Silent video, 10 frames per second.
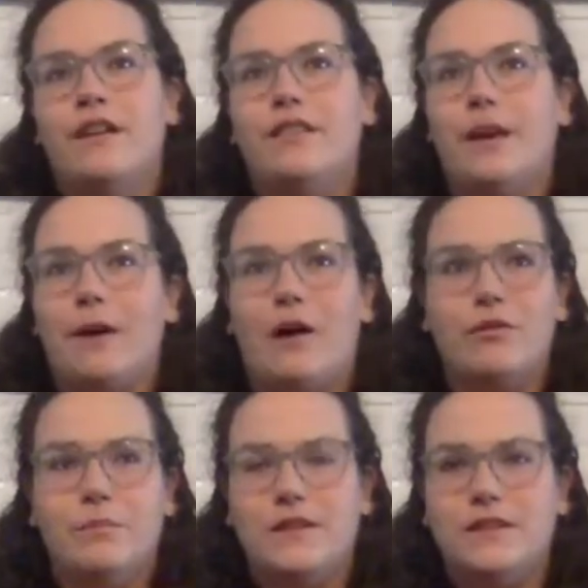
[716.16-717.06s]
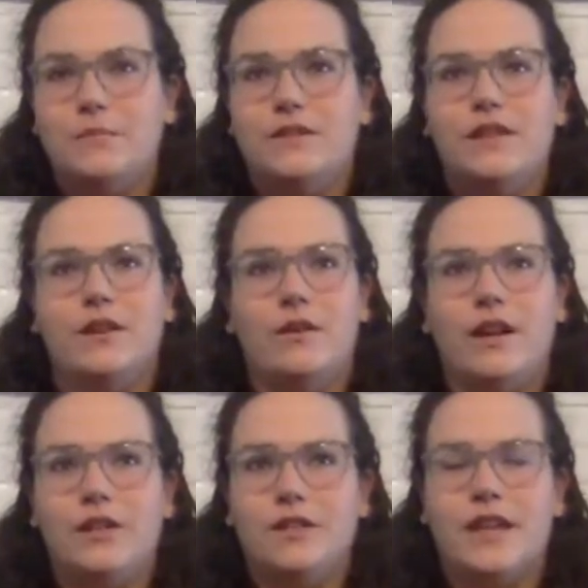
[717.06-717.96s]
They probably missed them too.
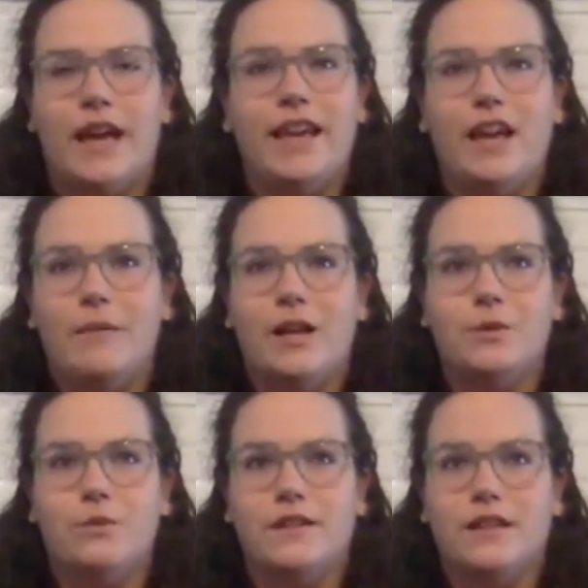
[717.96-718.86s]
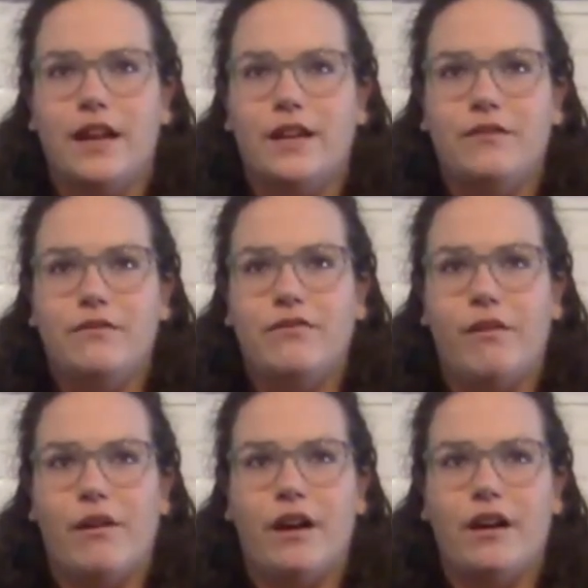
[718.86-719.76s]
And I can't imagine what it's like
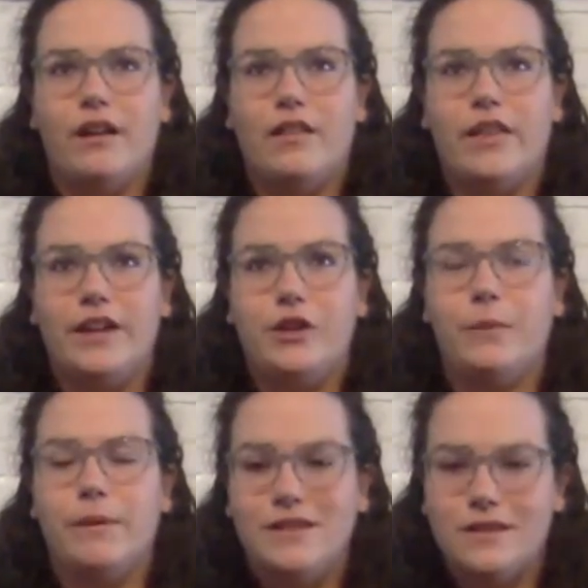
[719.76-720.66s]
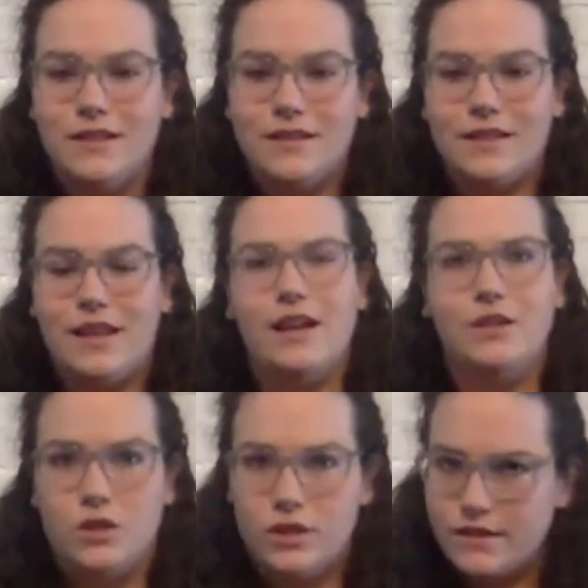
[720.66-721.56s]
for, like, your business then
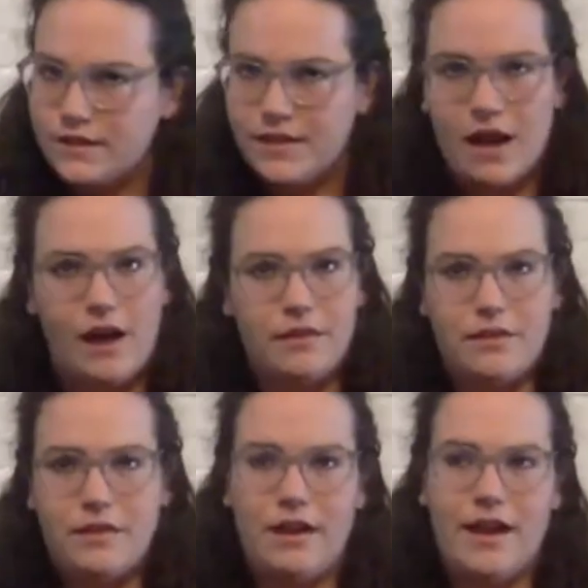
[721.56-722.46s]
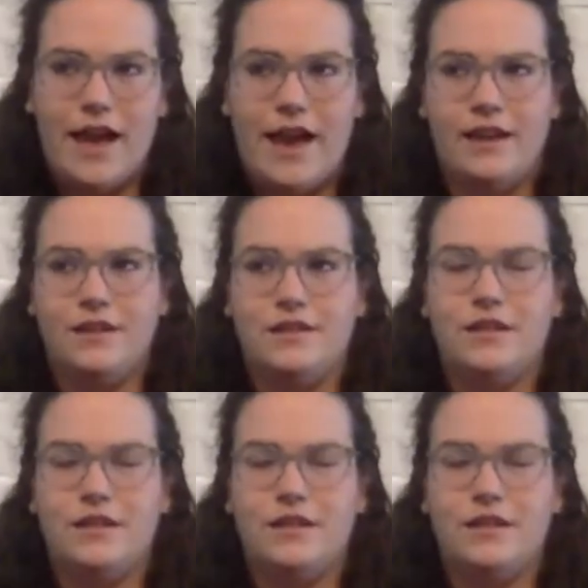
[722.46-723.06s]
is just death. And